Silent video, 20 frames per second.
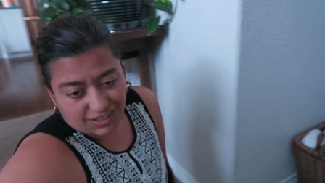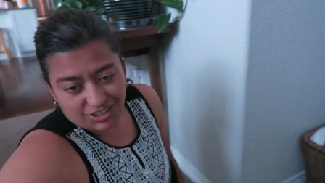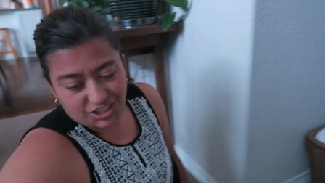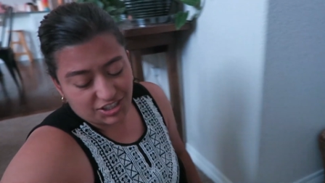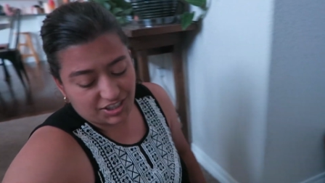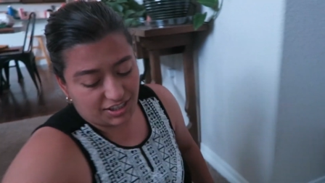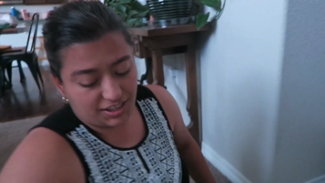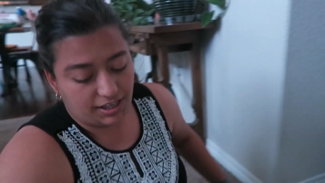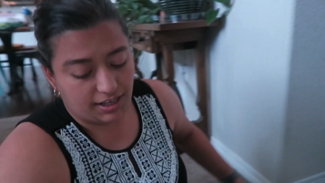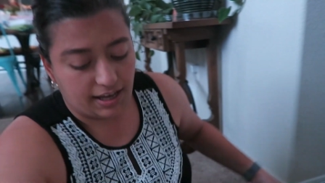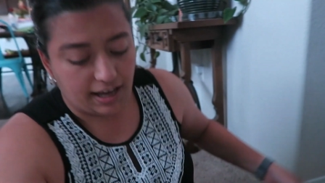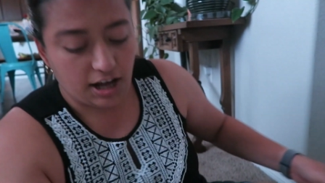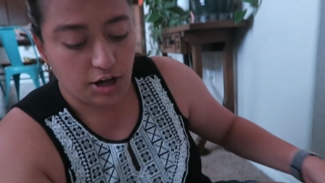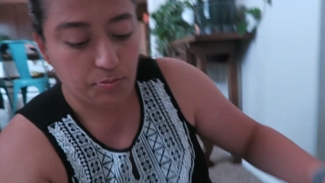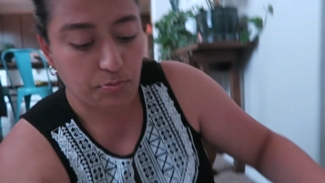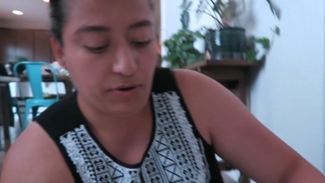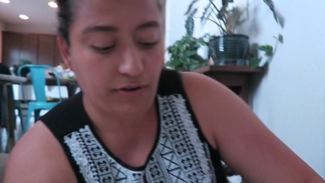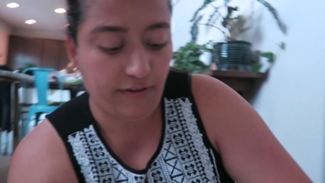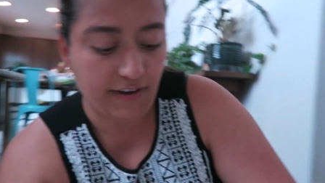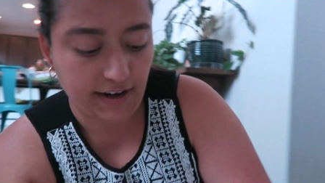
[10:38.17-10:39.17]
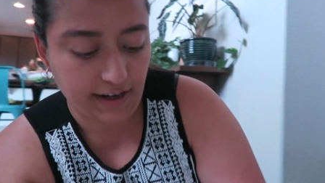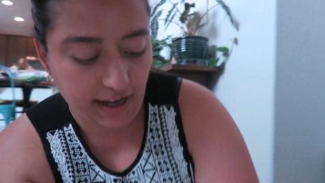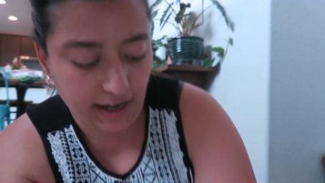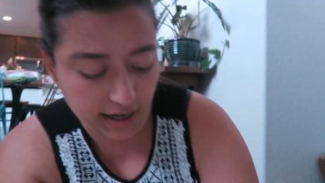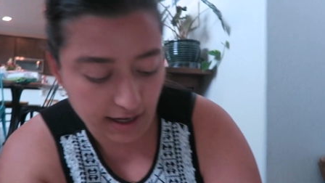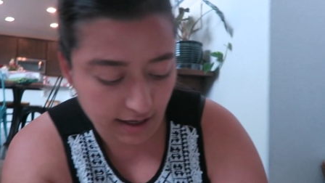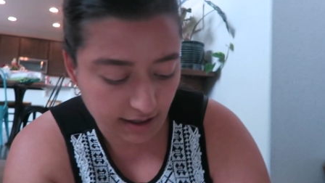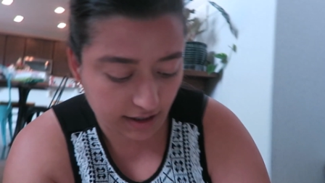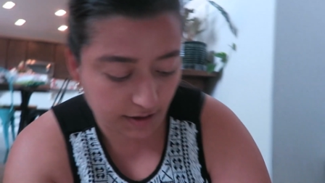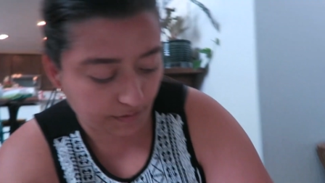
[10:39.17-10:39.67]
Just to help prevent
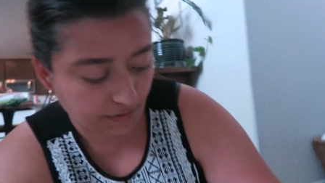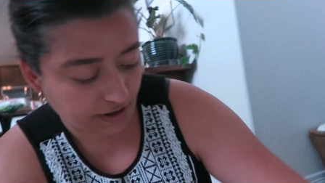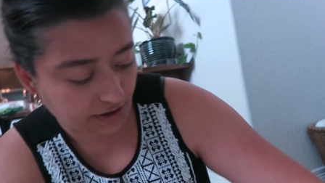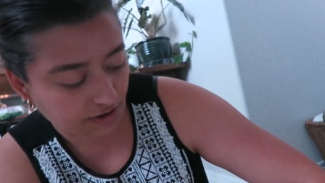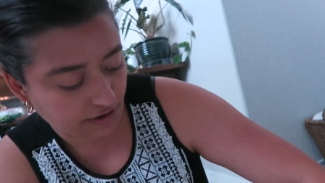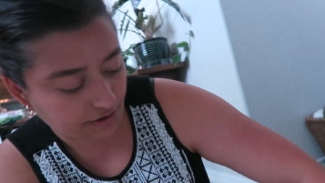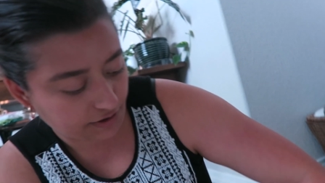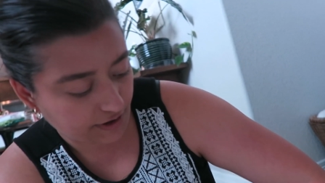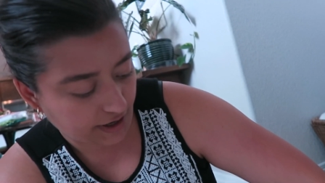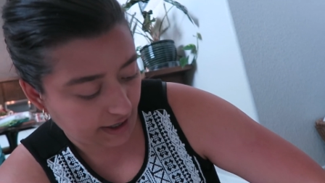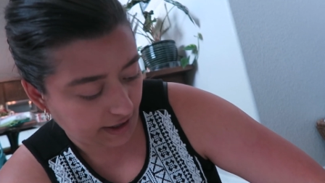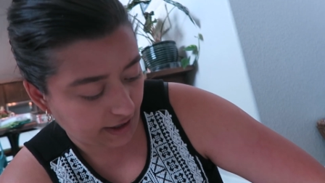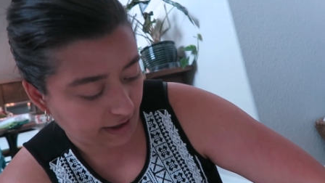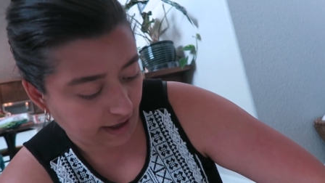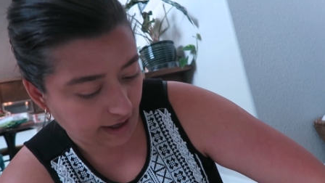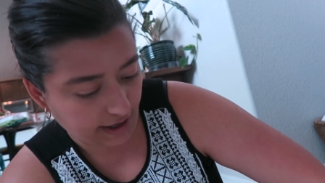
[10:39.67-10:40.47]
any splinters or anything